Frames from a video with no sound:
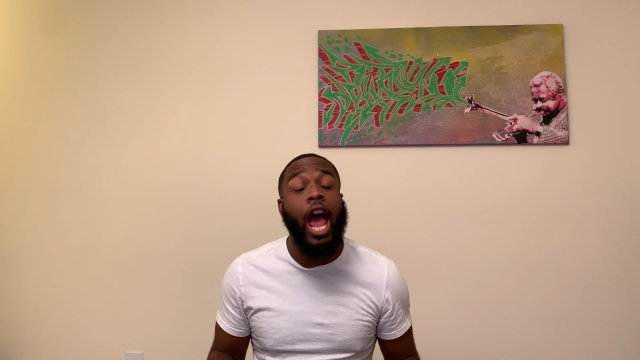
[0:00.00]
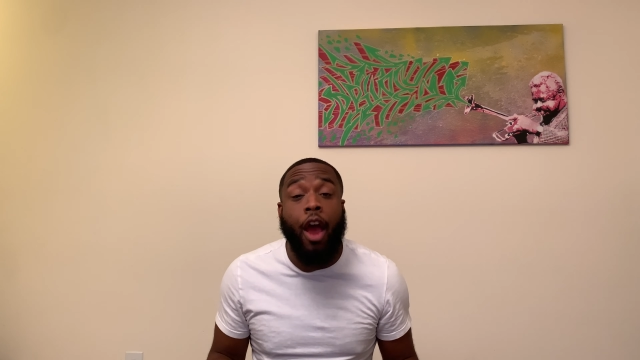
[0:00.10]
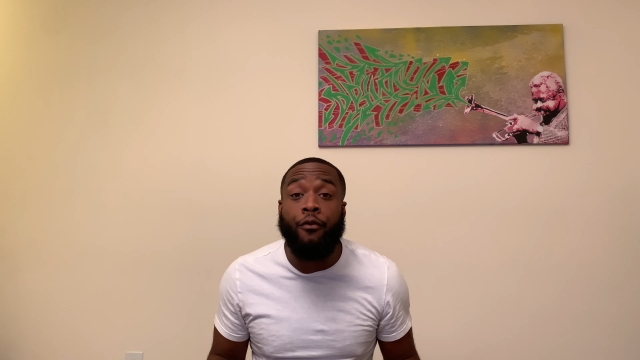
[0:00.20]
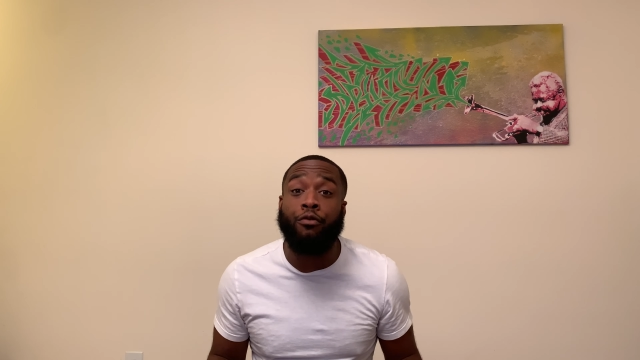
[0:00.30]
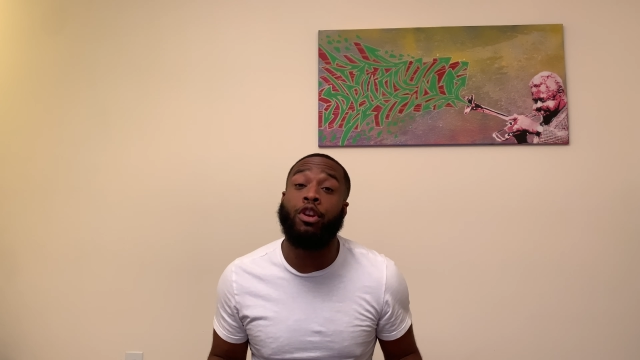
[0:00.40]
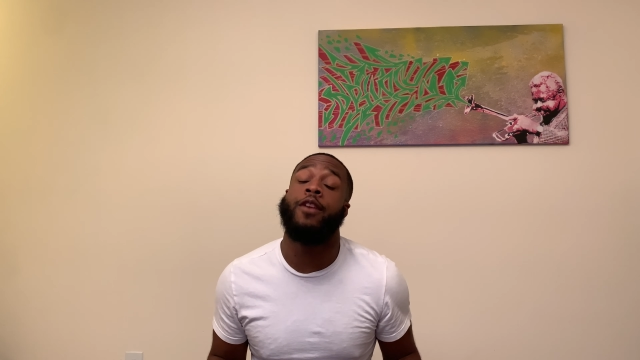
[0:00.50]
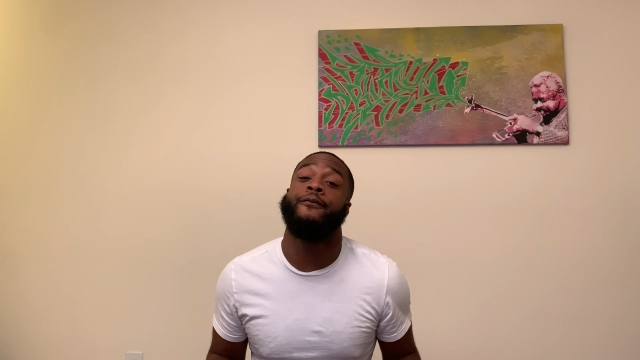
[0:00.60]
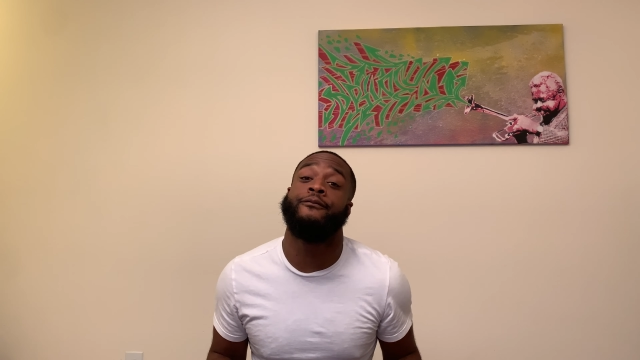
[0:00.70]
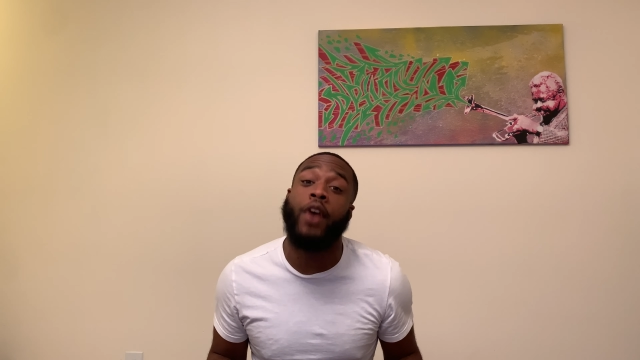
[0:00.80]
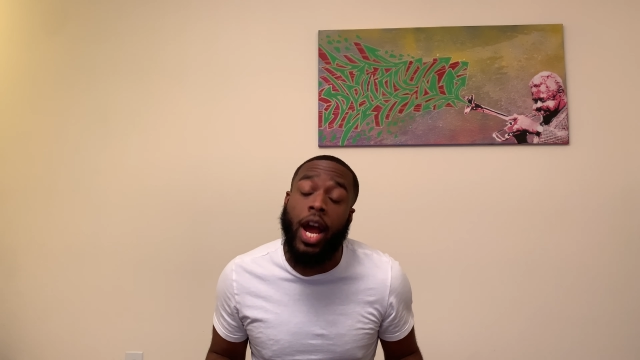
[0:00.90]
Every
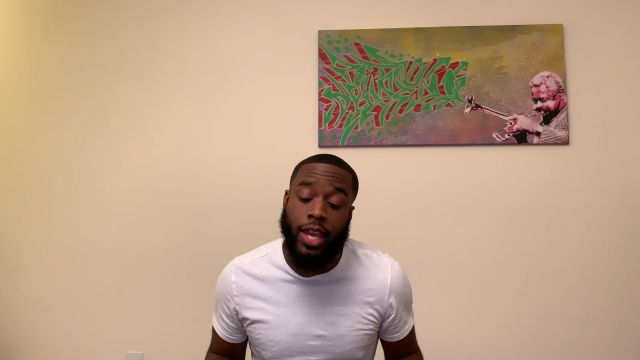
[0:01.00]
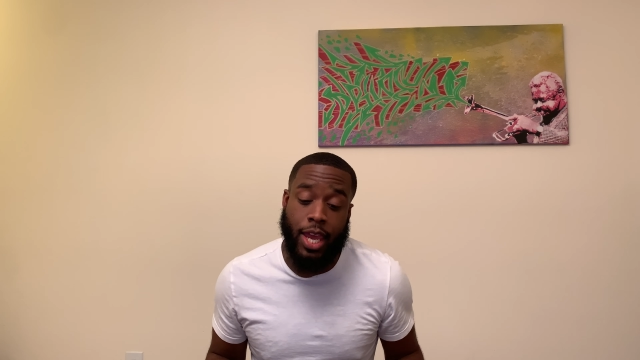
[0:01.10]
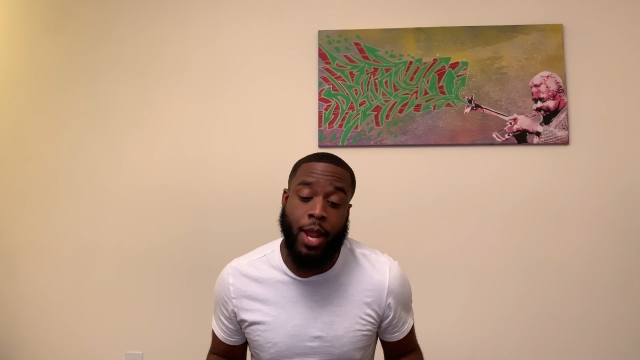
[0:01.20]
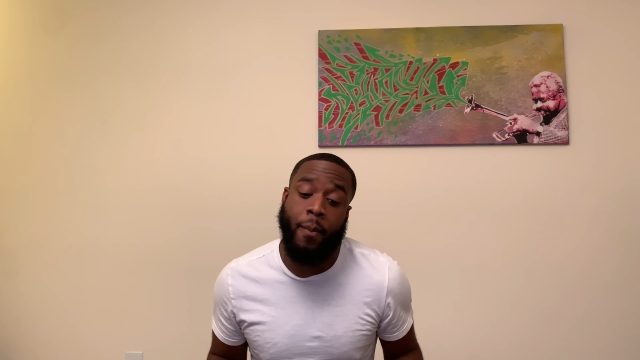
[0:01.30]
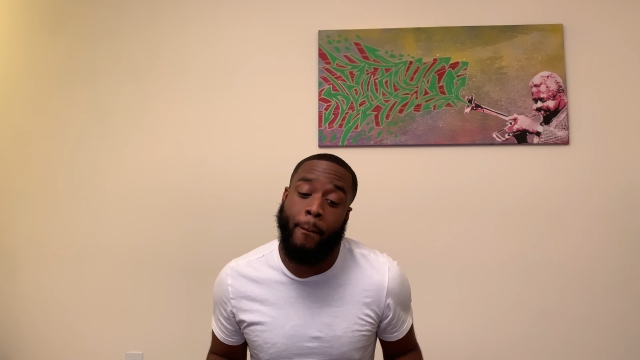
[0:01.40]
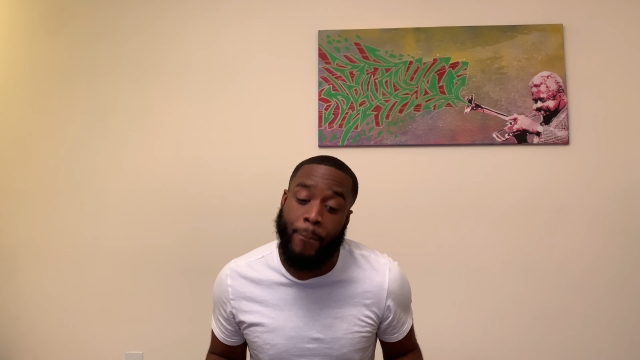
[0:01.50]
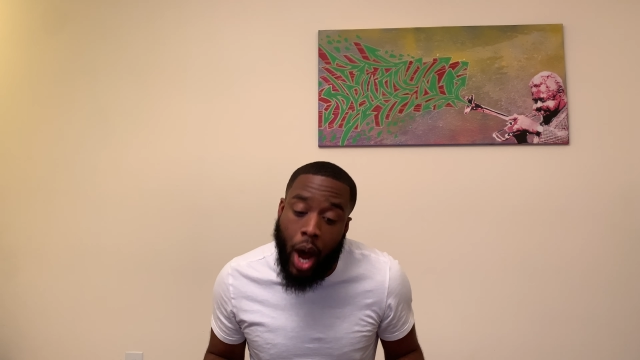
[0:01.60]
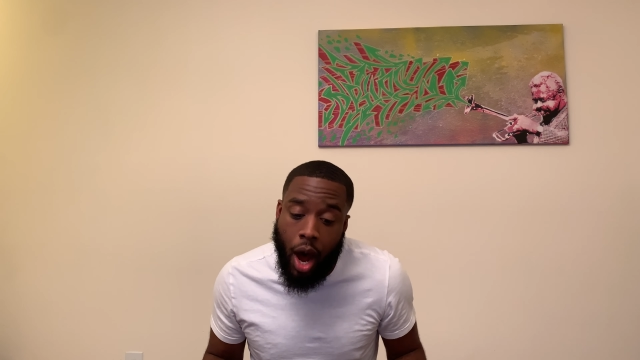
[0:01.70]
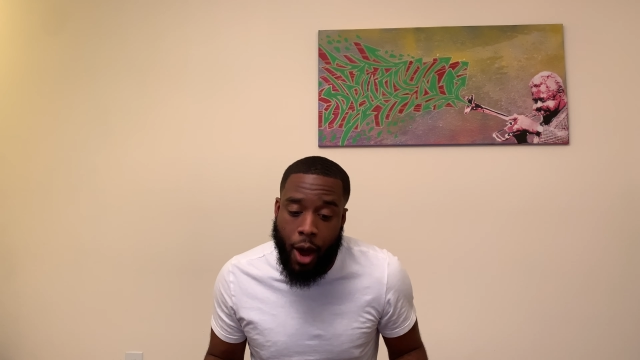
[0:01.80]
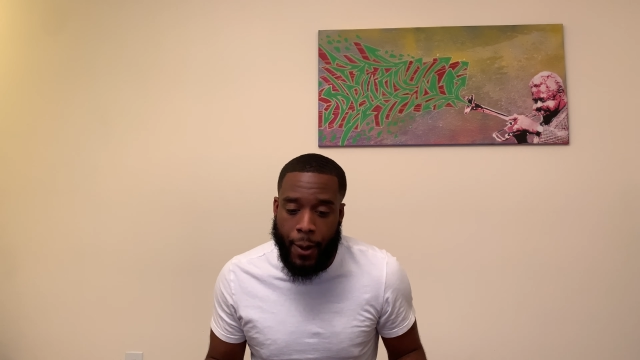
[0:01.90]
fucking
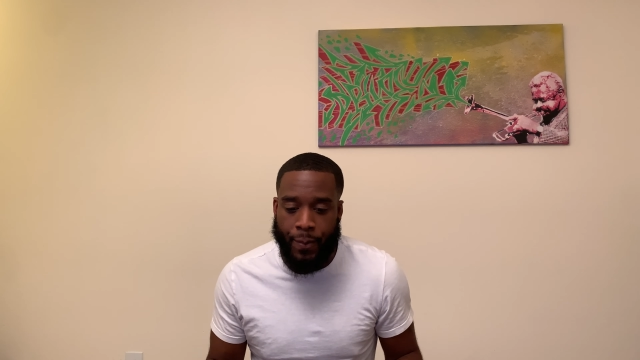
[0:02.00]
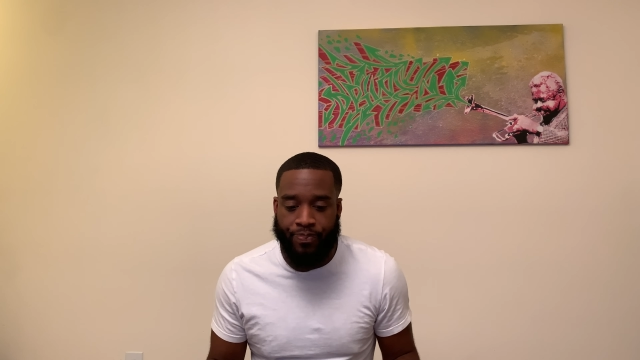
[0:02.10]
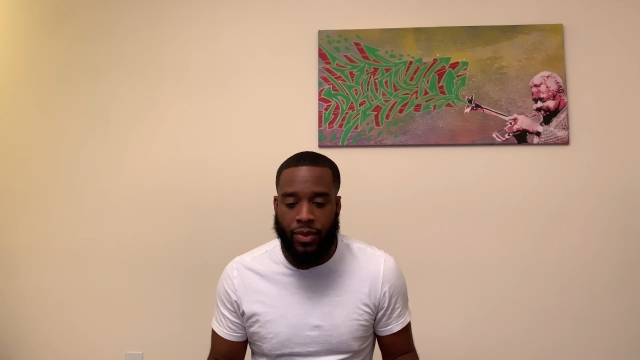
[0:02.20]
bar.